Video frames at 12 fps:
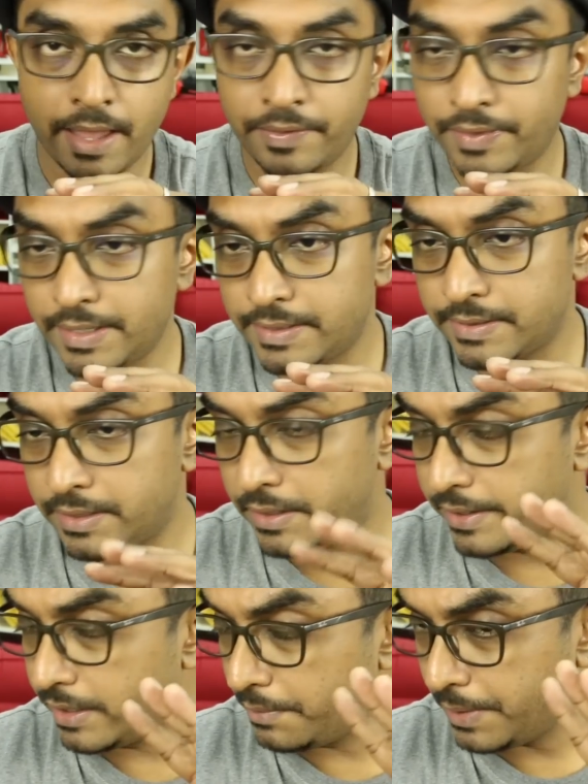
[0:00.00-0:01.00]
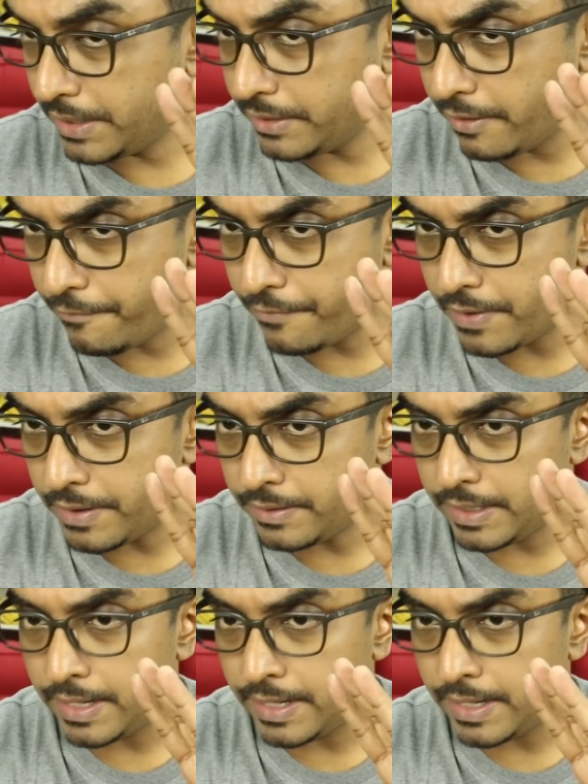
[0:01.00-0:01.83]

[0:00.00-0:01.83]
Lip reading: and this is a little bit different.